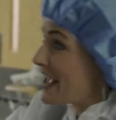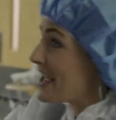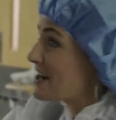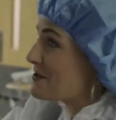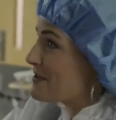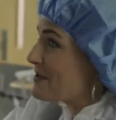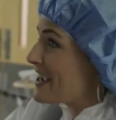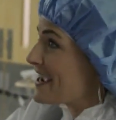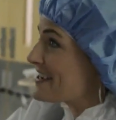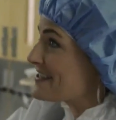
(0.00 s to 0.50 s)

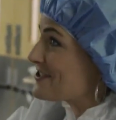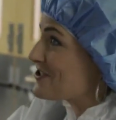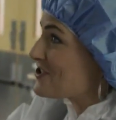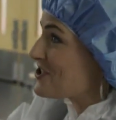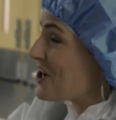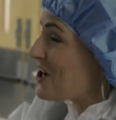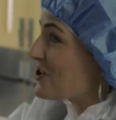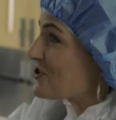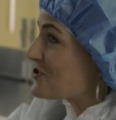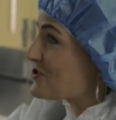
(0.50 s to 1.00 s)
anatomy hasn't
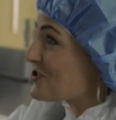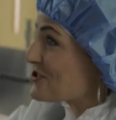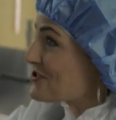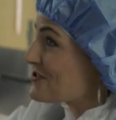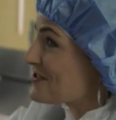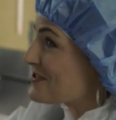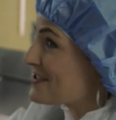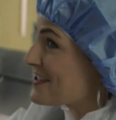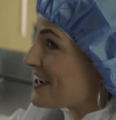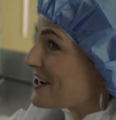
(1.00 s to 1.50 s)
changed, the
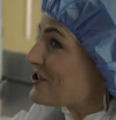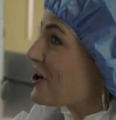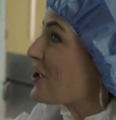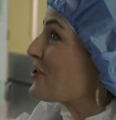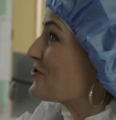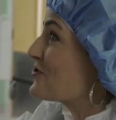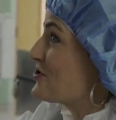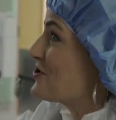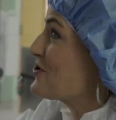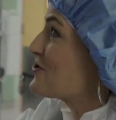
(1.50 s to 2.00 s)

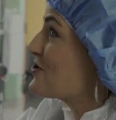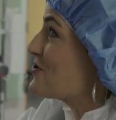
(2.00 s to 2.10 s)
technology